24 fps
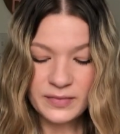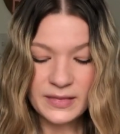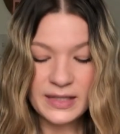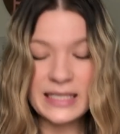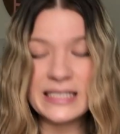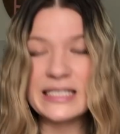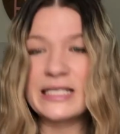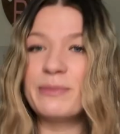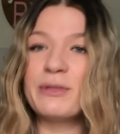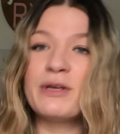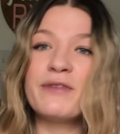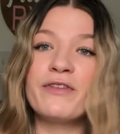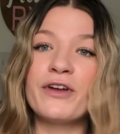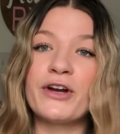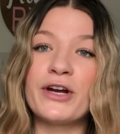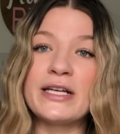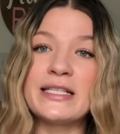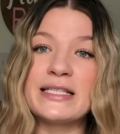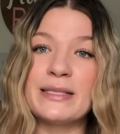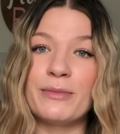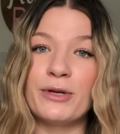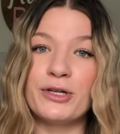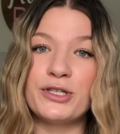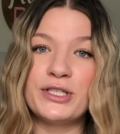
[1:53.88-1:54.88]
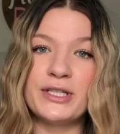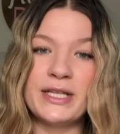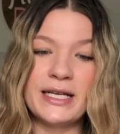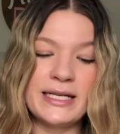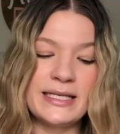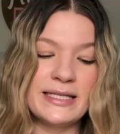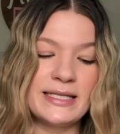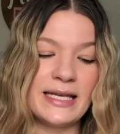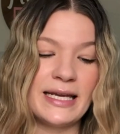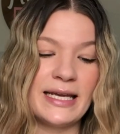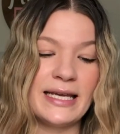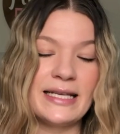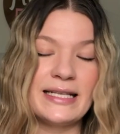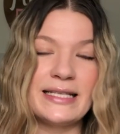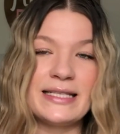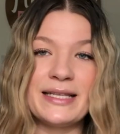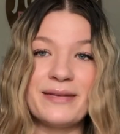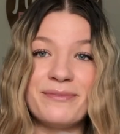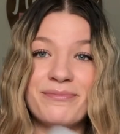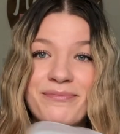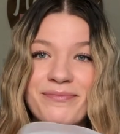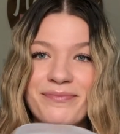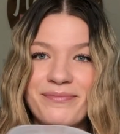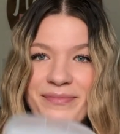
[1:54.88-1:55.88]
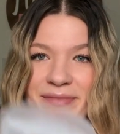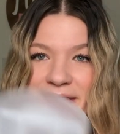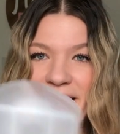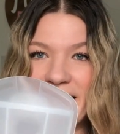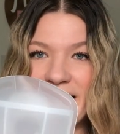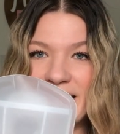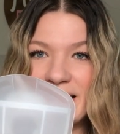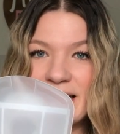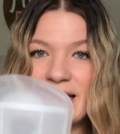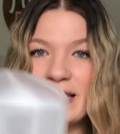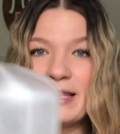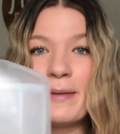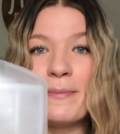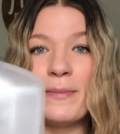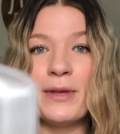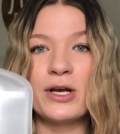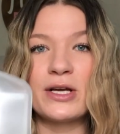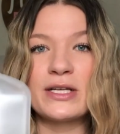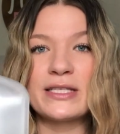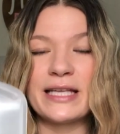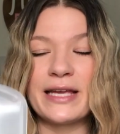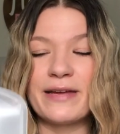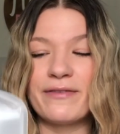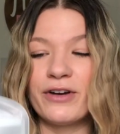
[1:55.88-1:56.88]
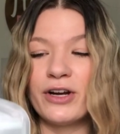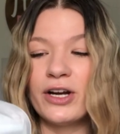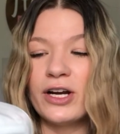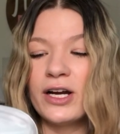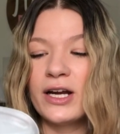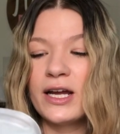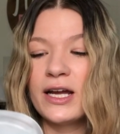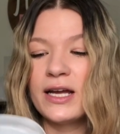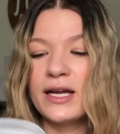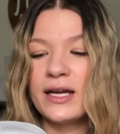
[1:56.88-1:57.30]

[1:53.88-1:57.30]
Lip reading: Something very similar to this is this, the Milk Saver.